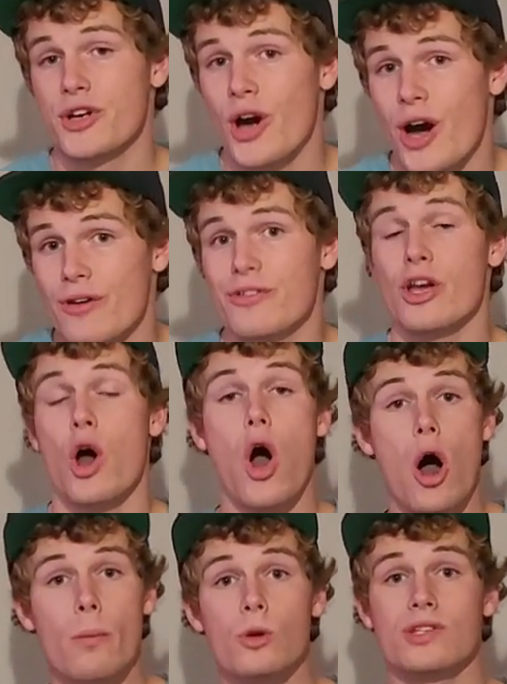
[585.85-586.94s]
coffee,
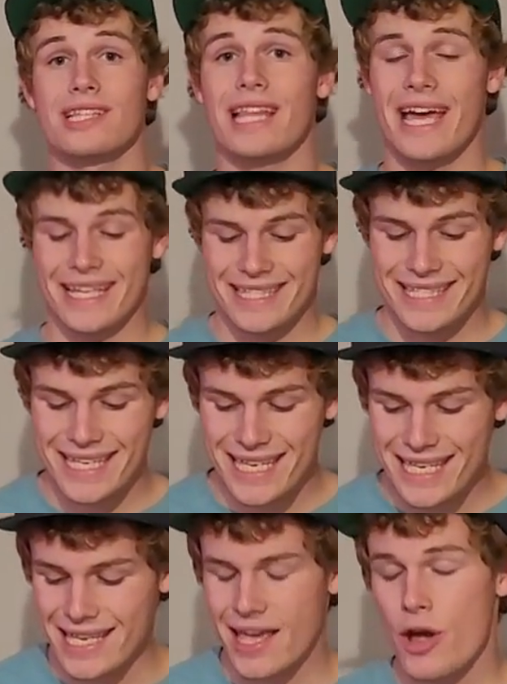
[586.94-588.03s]
almost like
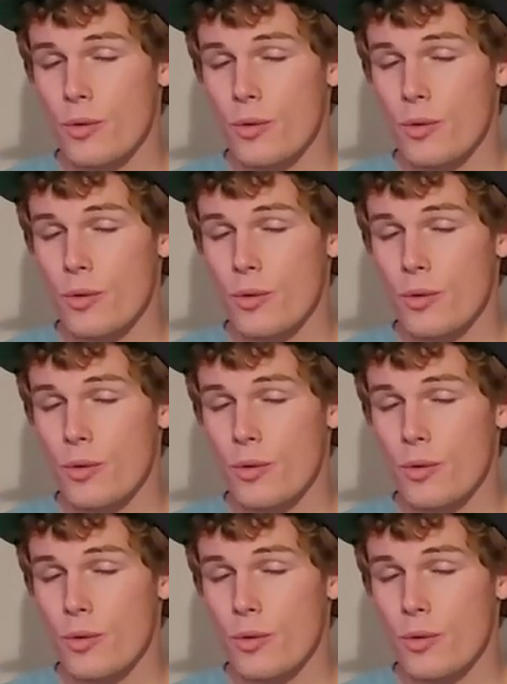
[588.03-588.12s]
tea,